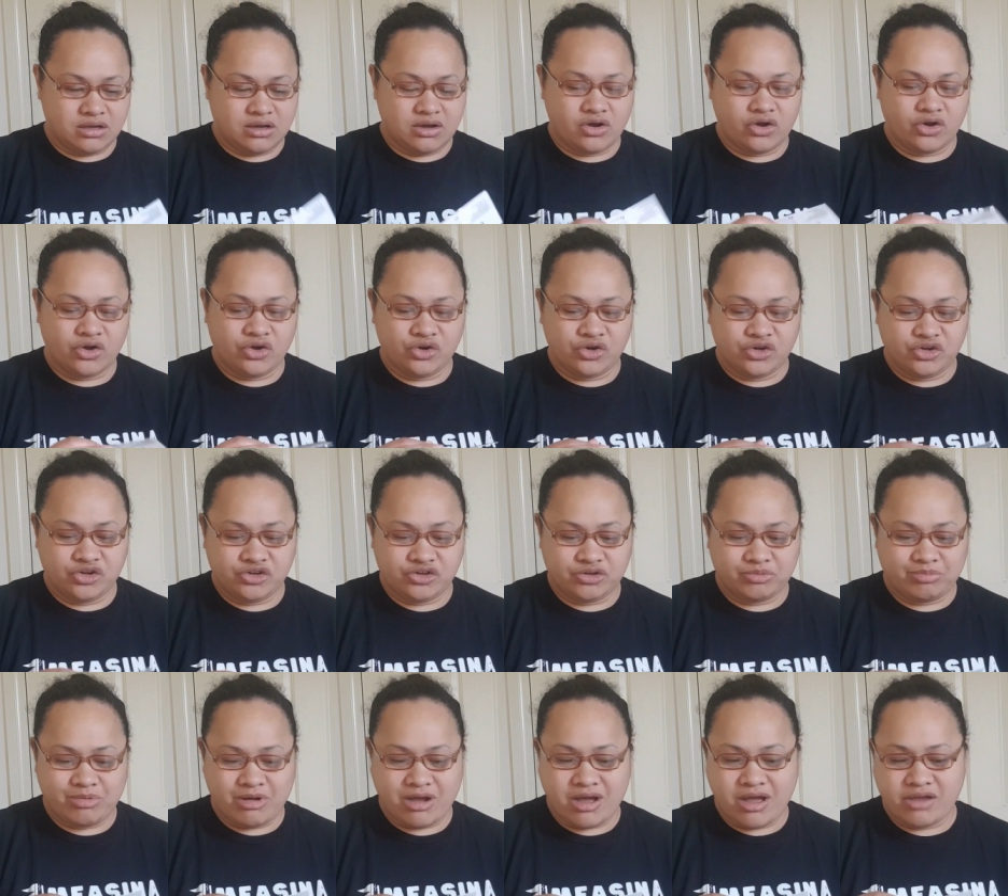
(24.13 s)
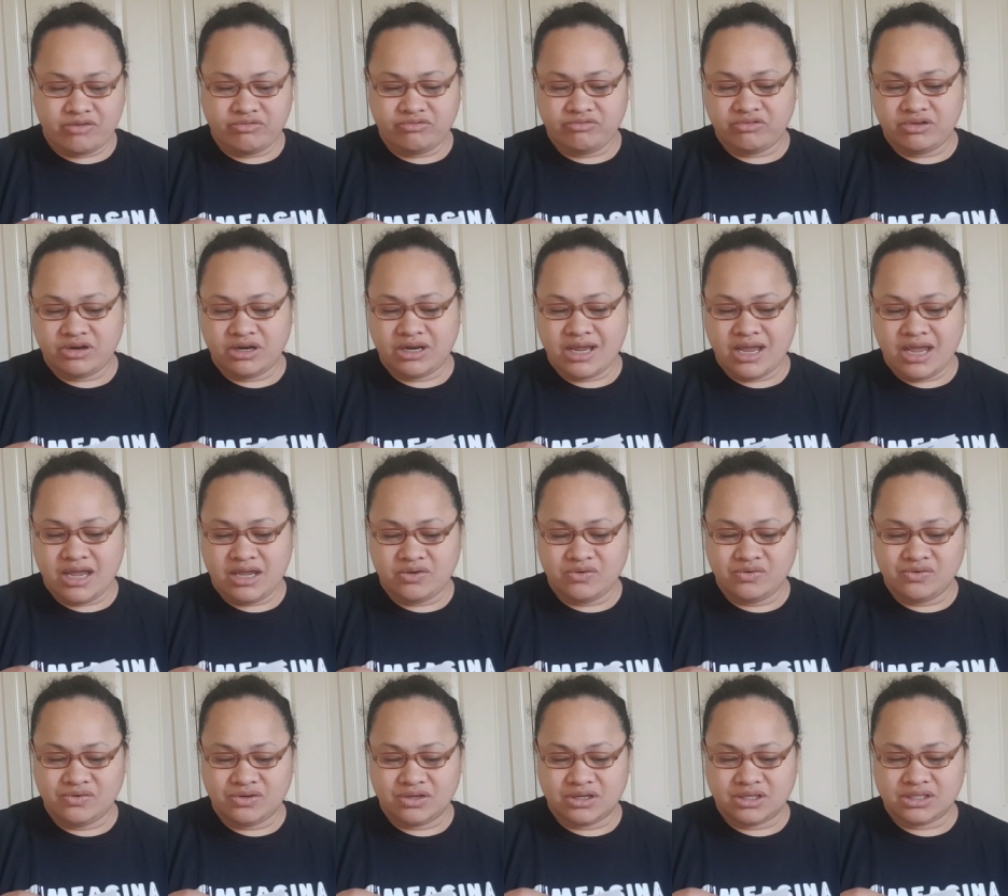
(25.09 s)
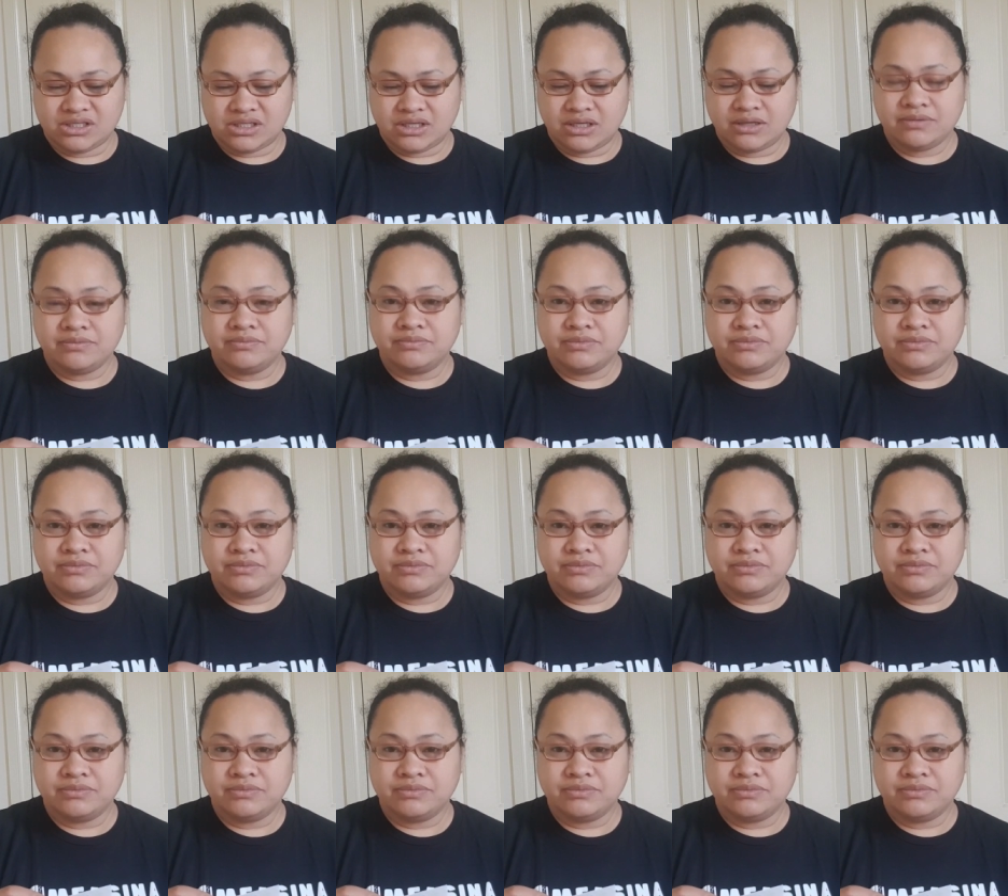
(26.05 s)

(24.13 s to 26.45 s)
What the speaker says: owned by Renee Unasa.